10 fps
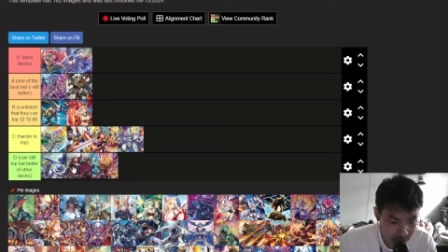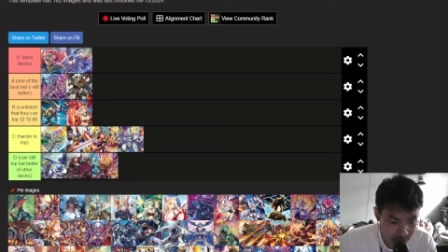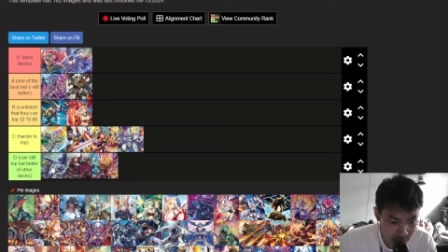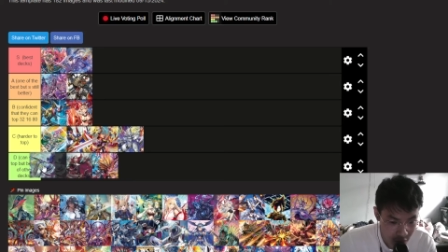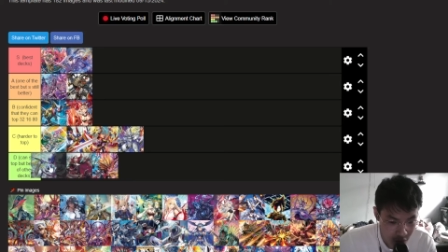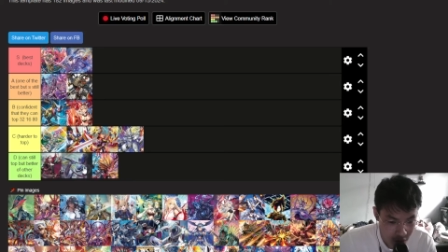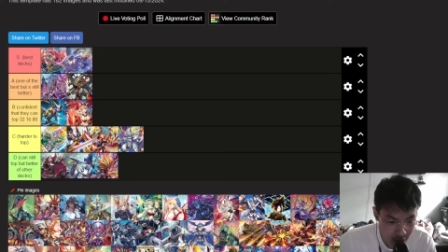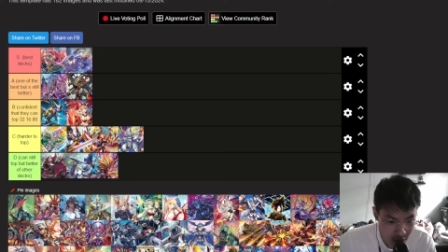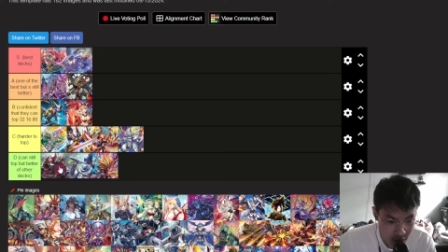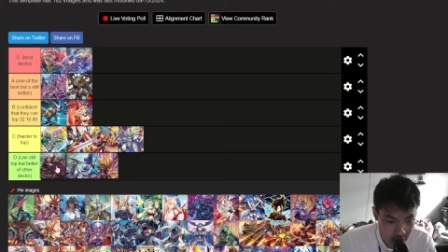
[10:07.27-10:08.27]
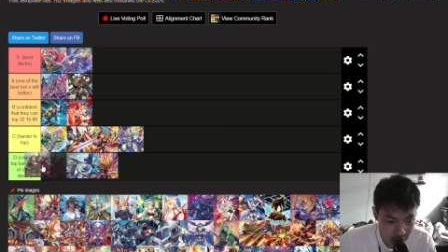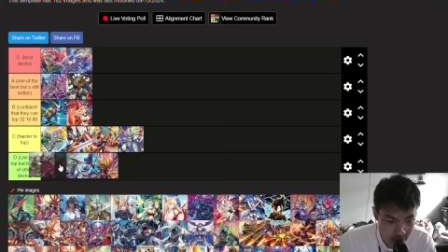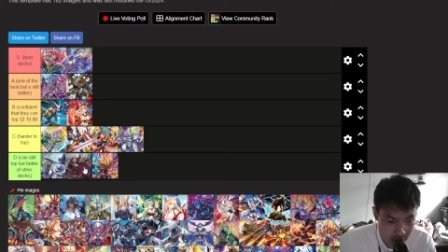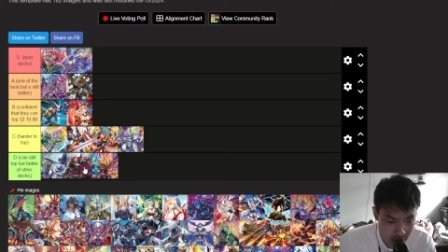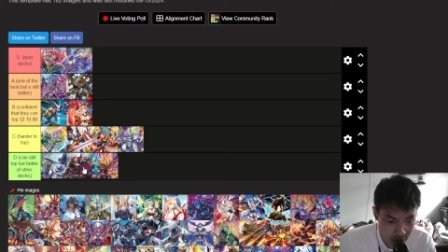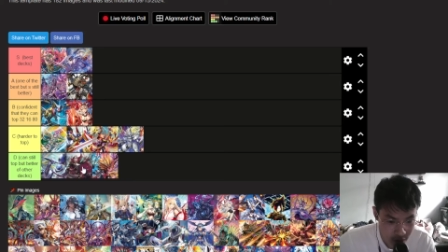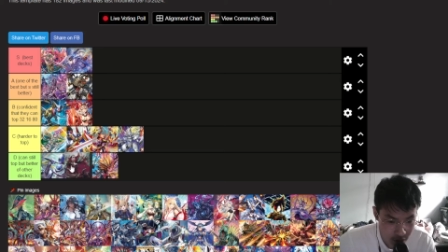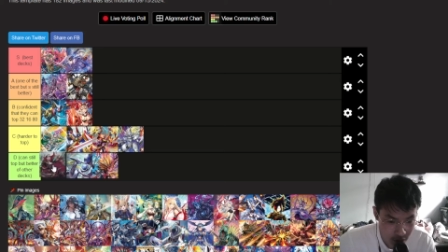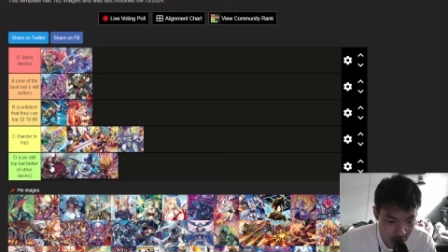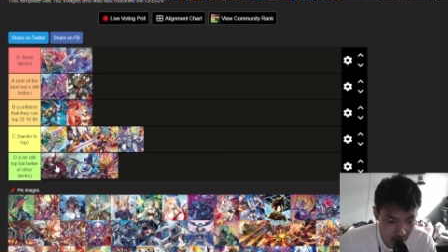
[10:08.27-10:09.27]
because honestly I'm not
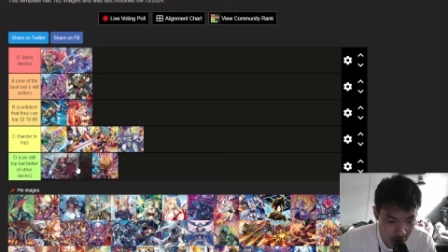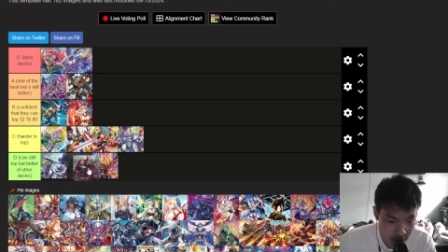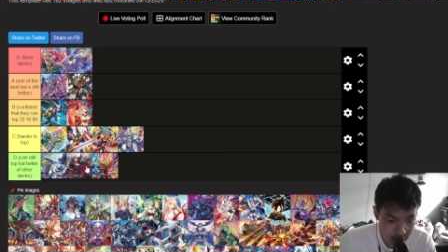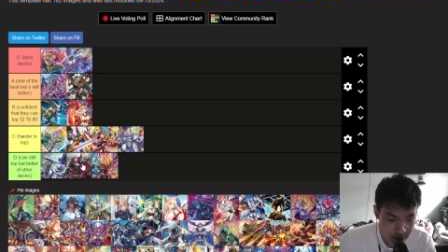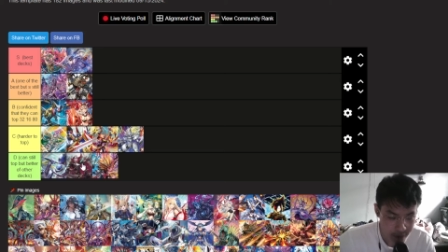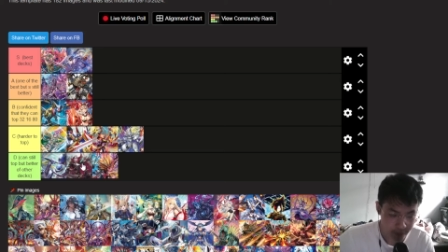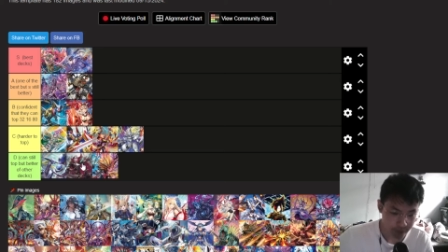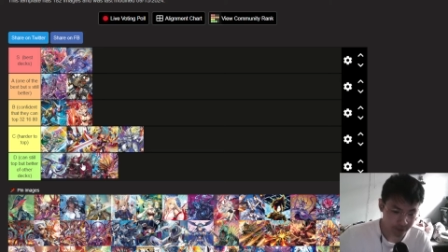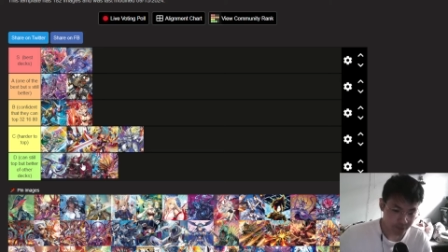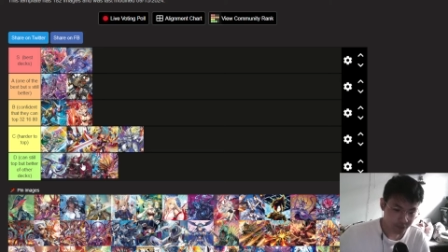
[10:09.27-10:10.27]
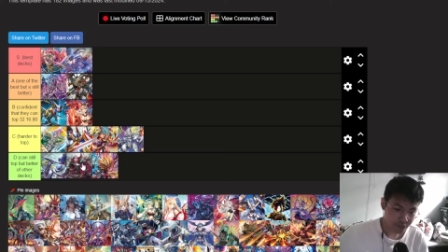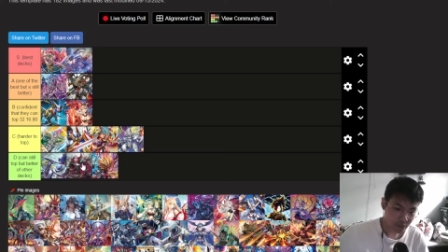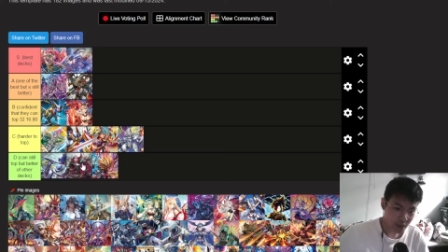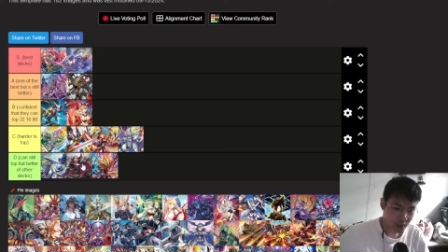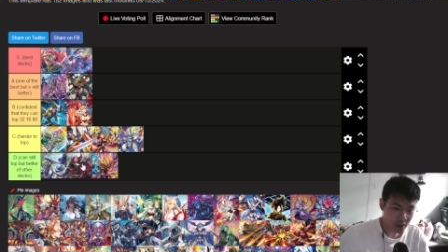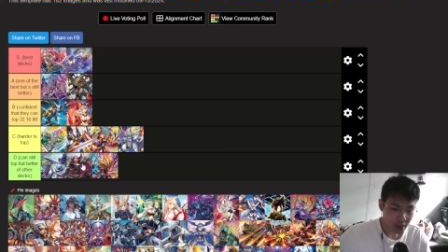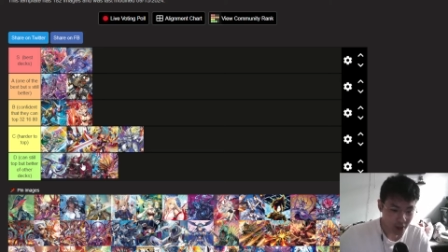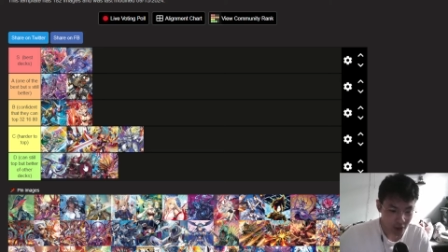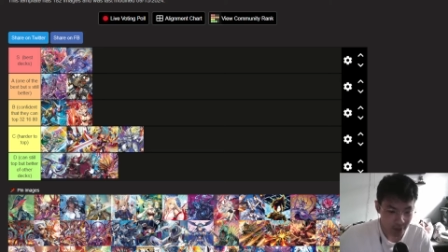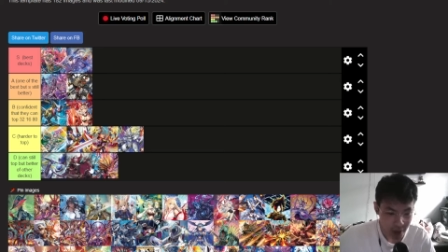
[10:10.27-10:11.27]
sure. I
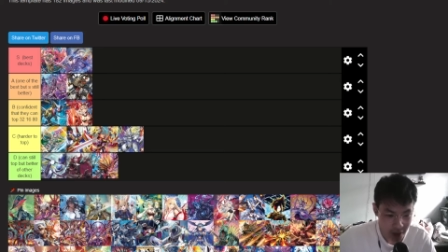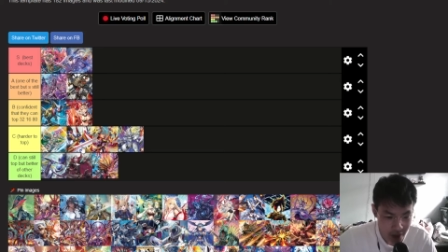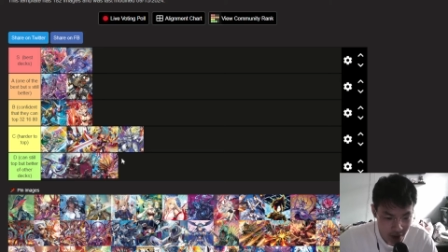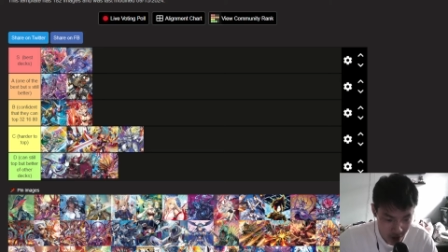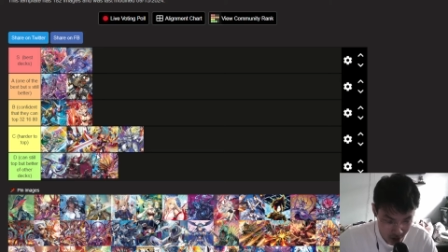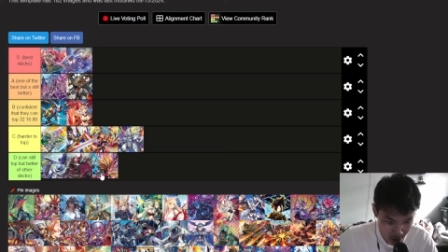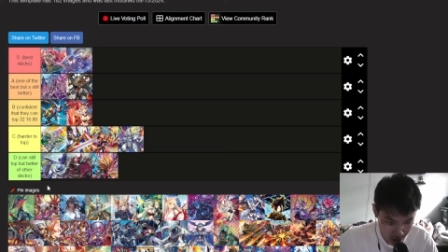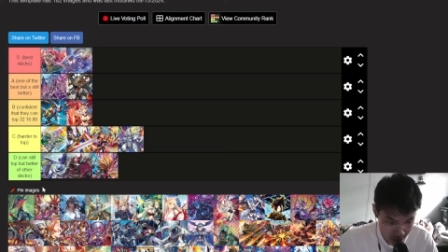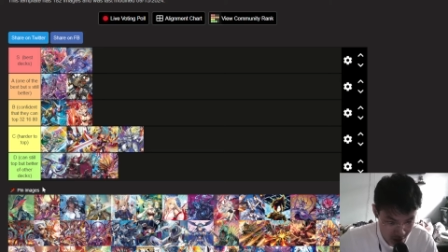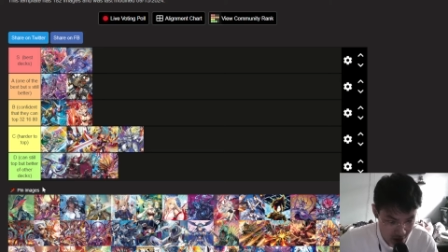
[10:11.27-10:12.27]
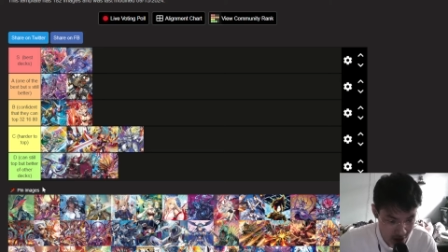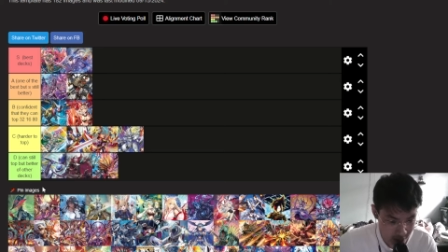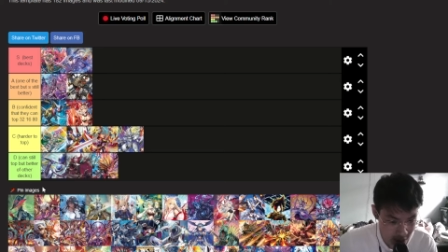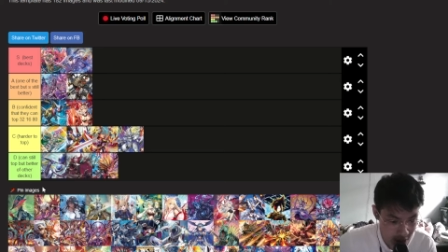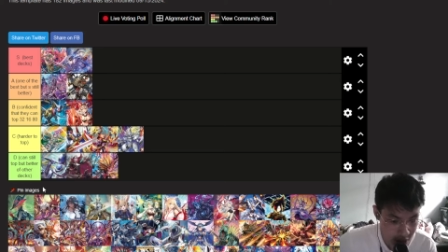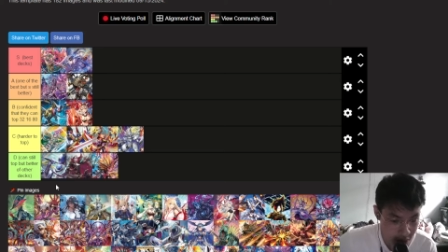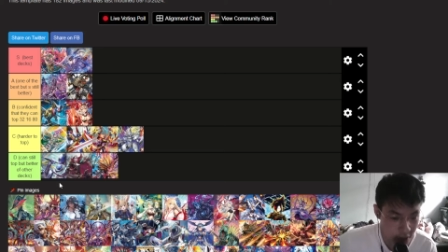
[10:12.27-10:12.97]
don't pay attention to these decks as much,